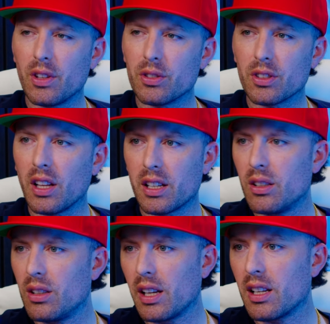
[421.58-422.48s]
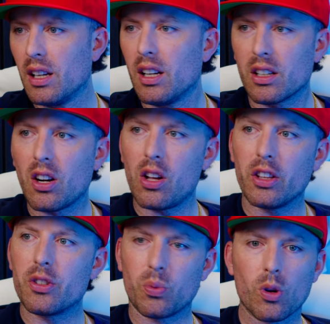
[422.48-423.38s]
Those are like good
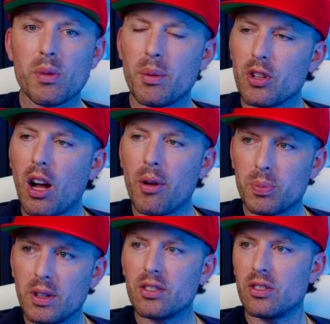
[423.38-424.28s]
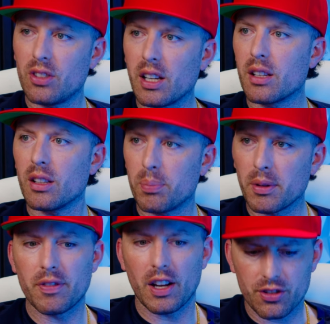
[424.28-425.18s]
college warm-up jobs, but this is like the
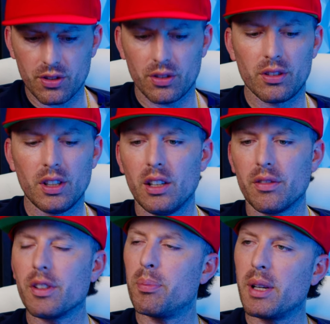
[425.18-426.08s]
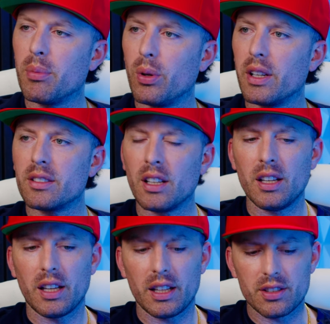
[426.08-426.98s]
professional for the big boys.
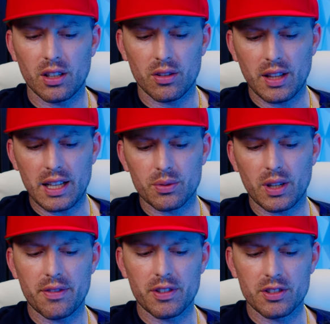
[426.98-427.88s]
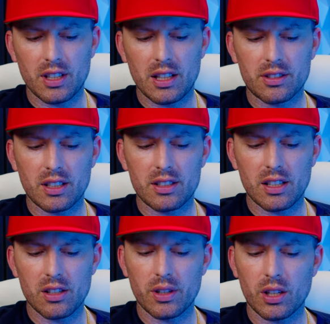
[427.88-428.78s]
And so that's where I foresee this
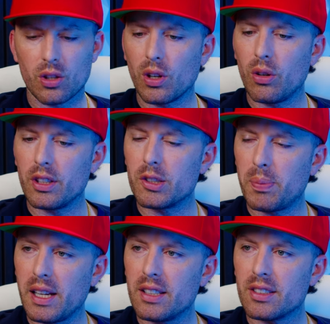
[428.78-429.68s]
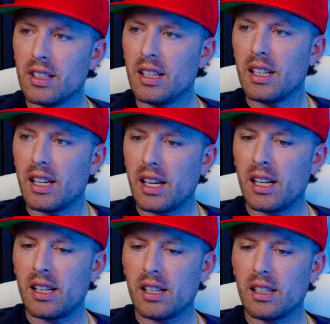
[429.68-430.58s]
continuing to grow in the space.
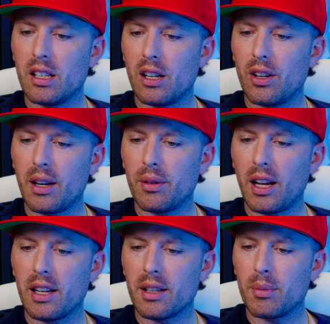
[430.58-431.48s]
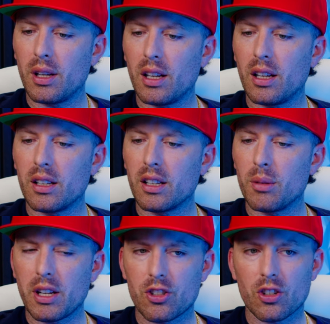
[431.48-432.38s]
And, I am going to
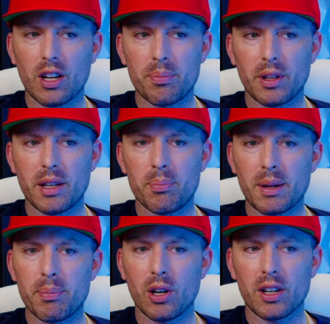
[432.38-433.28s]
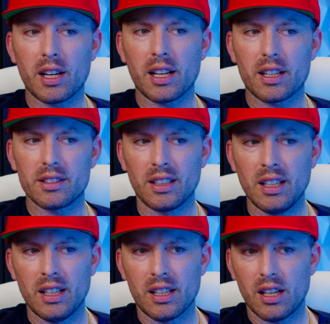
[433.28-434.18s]
make sure I play a big part in it, because,
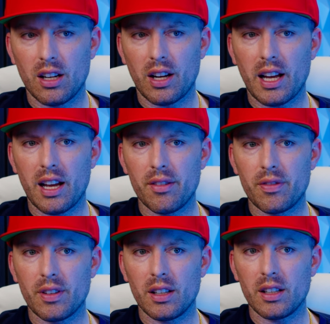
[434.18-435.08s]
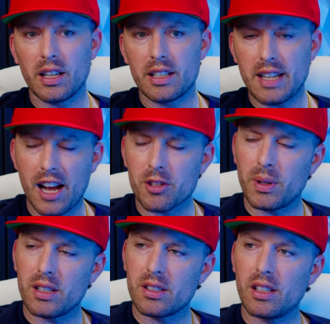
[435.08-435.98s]
I have an
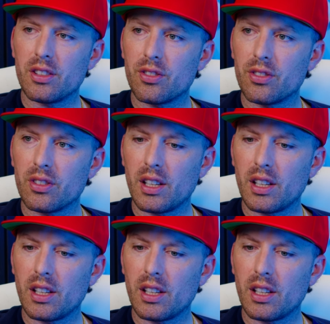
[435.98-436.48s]
attachment to this